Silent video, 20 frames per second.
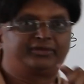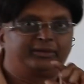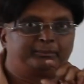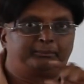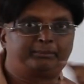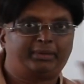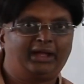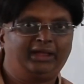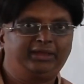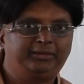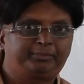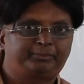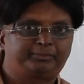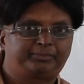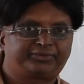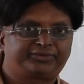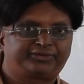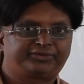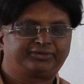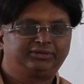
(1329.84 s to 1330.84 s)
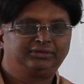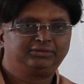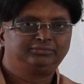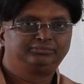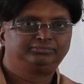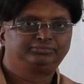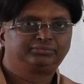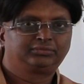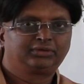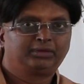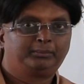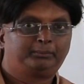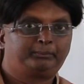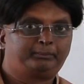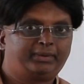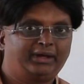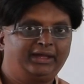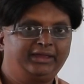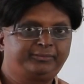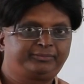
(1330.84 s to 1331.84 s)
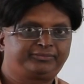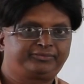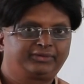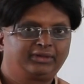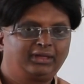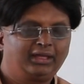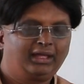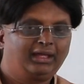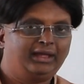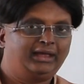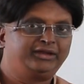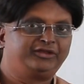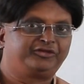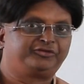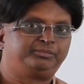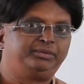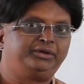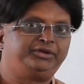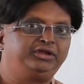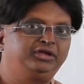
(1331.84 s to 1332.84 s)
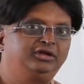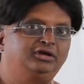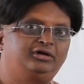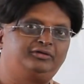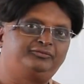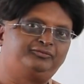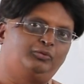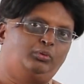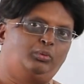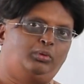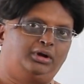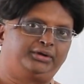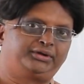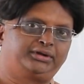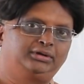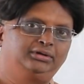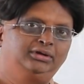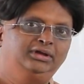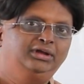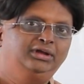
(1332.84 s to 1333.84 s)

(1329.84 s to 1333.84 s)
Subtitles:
a pipes and splitting of water.